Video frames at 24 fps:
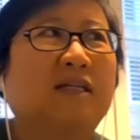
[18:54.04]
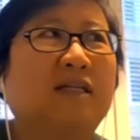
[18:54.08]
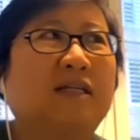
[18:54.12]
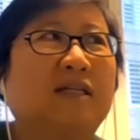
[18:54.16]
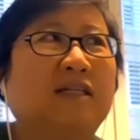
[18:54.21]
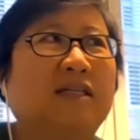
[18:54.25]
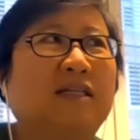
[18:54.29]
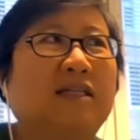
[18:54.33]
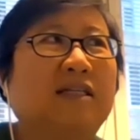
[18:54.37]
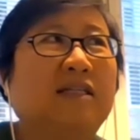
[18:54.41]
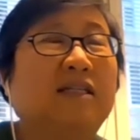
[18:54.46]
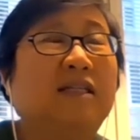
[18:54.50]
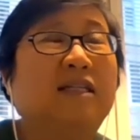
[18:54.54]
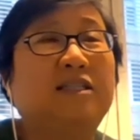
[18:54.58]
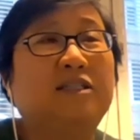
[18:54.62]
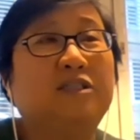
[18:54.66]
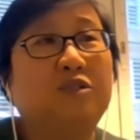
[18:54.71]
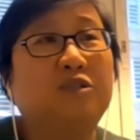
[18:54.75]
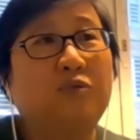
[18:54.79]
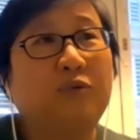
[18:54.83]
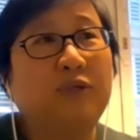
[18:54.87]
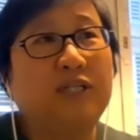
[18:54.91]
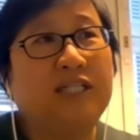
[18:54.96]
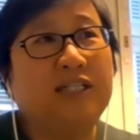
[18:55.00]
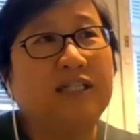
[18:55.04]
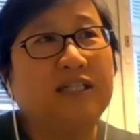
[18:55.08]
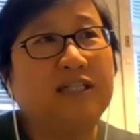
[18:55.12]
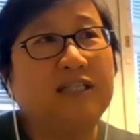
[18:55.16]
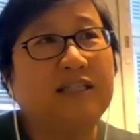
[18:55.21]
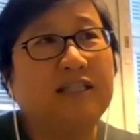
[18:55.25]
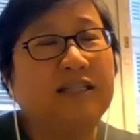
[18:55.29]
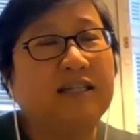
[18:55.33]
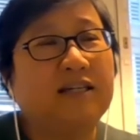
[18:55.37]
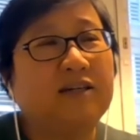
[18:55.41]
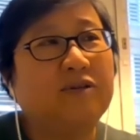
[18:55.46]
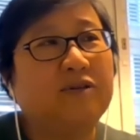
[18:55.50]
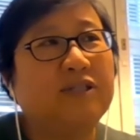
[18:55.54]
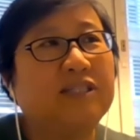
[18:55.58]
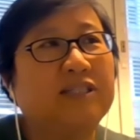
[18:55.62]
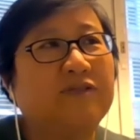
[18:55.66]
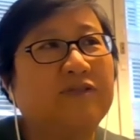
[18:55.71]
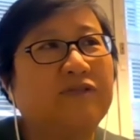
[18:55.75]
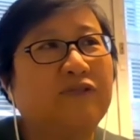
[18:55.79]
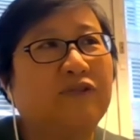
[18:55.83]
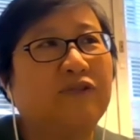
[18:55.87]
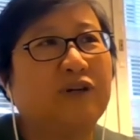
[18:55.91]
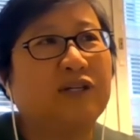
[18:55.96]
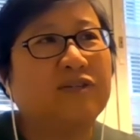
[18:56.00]
In Sweden, there is,
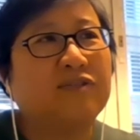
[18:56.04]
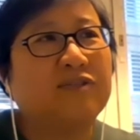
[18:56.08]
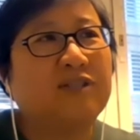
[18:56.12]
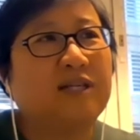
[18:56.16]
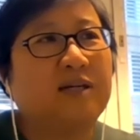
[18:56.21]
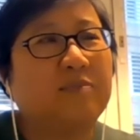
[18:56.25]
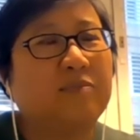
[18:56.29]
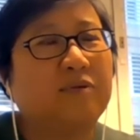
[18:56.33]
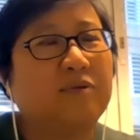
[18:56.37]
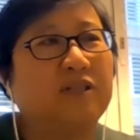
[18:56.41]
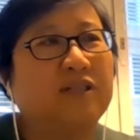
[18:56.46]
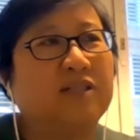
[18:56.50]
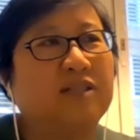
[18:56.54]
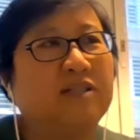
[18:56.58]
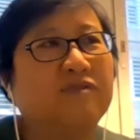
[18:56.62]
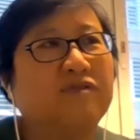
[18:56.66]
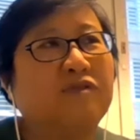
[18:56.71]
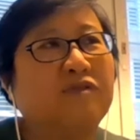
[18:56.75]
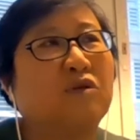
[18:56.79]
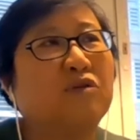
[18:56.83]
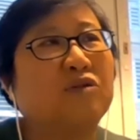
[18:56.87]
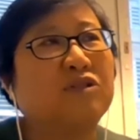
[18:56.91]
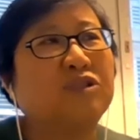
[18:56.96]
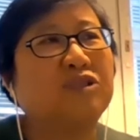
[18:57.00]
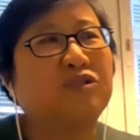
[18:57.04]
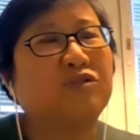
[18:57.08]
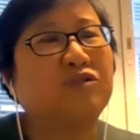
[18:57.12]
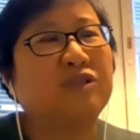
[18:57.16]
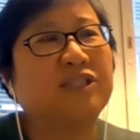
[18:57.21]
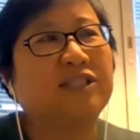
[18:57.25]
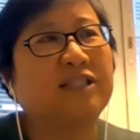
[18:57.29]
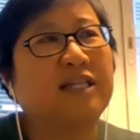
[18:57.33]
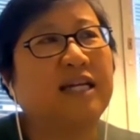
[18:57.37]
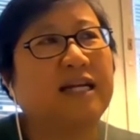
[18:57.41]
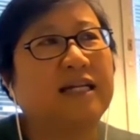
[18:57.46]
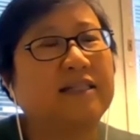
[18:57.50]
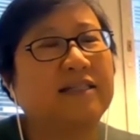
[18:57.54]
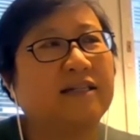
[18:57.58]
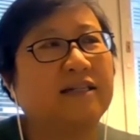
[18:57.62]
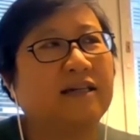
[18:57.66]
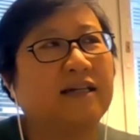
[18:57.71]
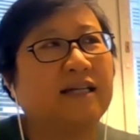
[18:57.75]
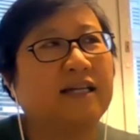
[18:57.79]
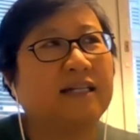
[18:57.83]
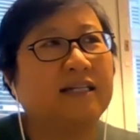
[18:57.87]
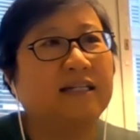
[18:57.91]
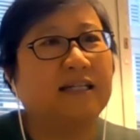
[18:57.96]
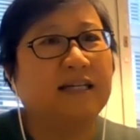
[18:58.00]
for example, in the forestry sector,
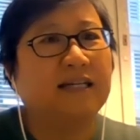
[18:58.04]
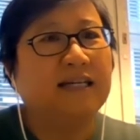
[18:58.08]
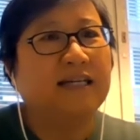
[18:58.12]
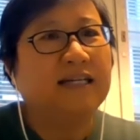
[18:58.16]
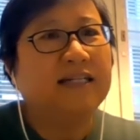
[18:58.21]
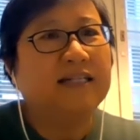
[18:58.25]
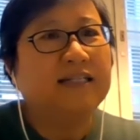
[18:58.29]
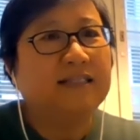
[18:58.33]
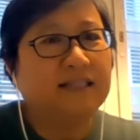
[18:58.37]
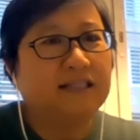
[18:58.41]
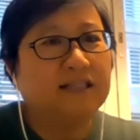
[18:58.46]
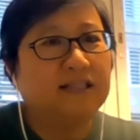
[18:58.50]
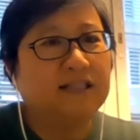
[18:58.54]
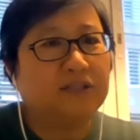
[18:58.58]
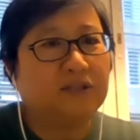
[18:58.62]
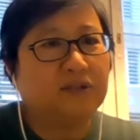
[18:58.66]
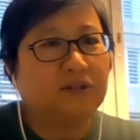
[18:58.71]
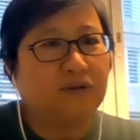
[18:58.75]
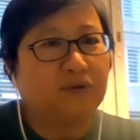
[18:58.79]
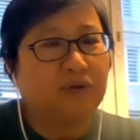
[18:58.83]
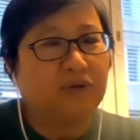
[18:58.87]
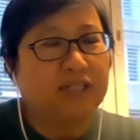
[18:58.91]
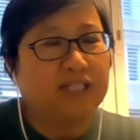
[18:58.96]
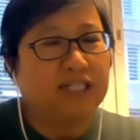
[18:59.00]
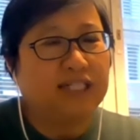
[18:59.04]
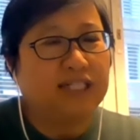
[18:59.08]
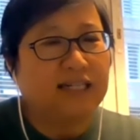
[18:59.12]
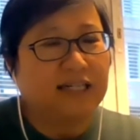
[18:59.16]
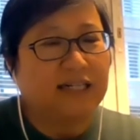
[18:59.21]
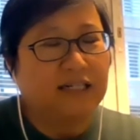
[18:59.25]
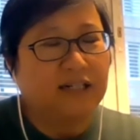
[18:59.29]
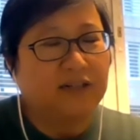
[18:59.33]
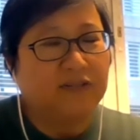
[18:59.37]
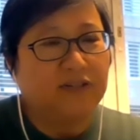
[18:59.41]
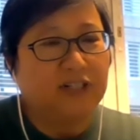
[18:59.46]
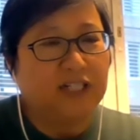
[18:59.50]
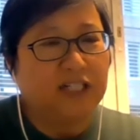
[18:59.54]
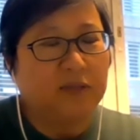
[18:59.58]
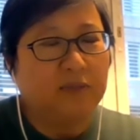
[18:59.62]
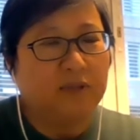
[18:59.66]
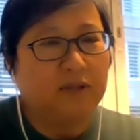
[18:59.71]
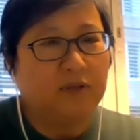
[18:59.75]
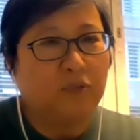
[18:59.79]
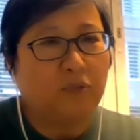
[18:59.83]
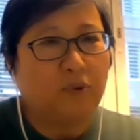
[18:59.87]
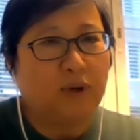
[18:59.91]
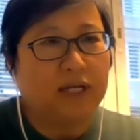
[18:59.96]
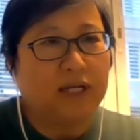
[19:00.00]
and this is already kind of a little bit
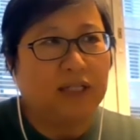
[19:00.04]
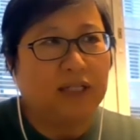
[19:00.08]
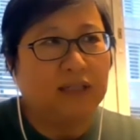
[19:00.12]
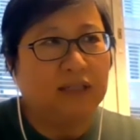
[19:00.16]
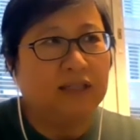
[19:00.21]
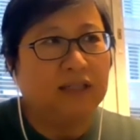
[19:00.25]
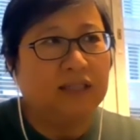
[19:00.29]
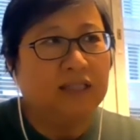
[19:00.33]
well